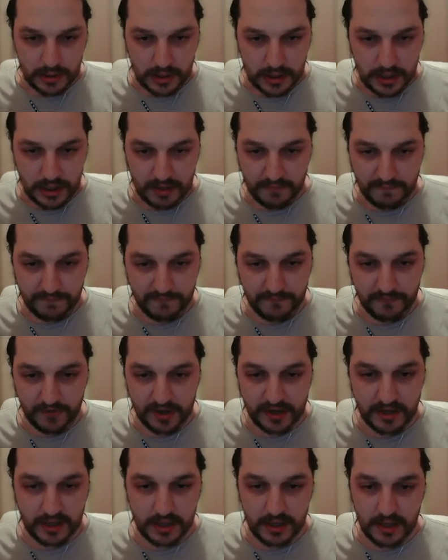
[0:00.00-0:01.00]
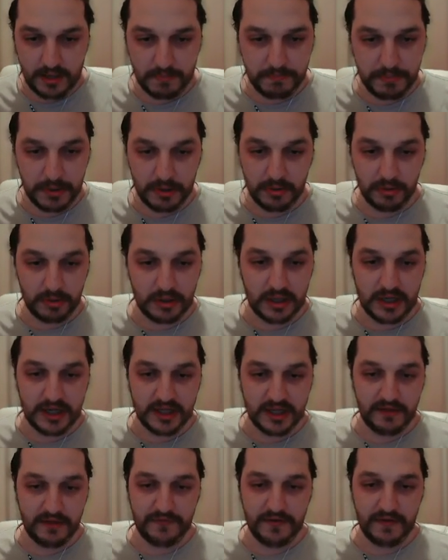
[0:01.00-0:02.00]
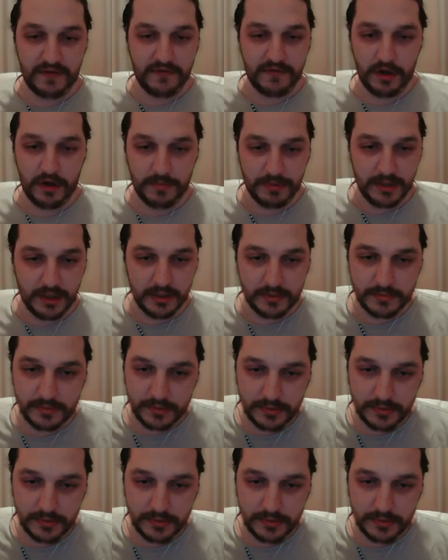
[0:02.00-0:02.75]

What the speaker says: Fredegar Bolgar, the 5th Hobbit.